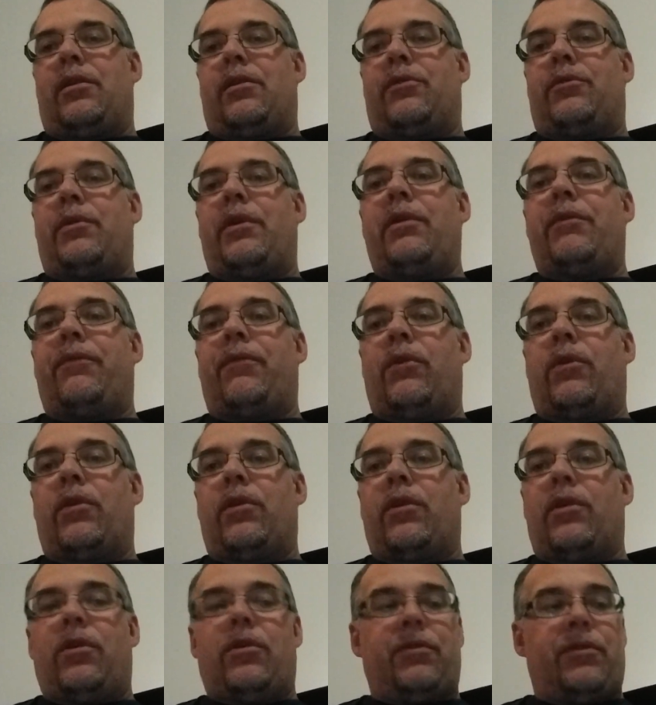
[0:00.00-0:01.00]
3 and
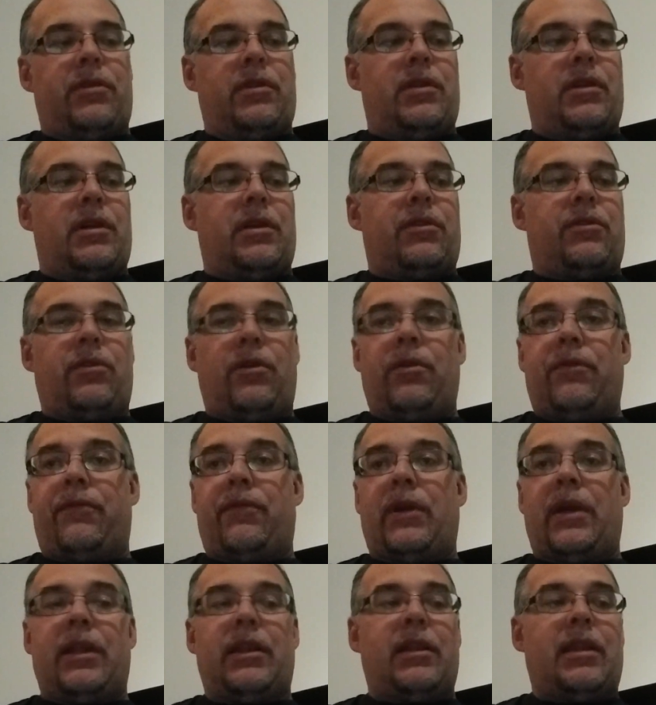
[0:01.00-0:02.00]
4 on the 3rd
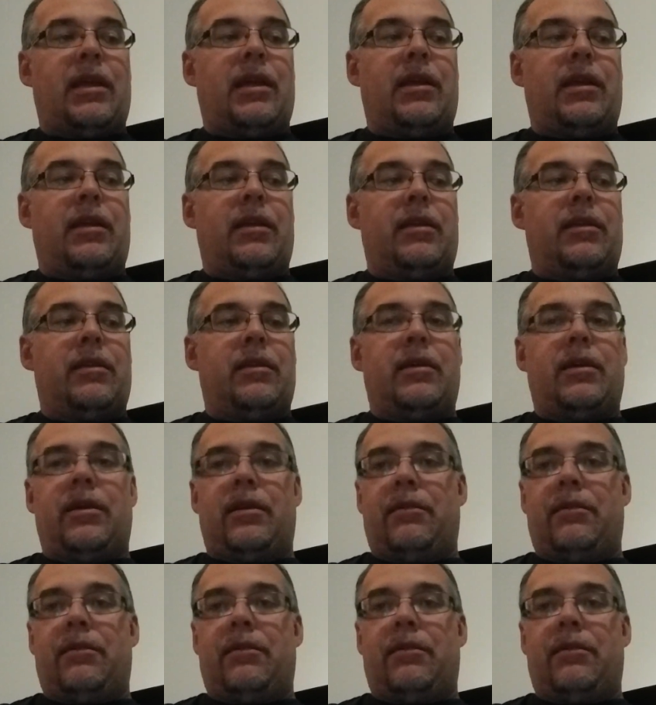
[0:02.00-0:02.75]
fret, and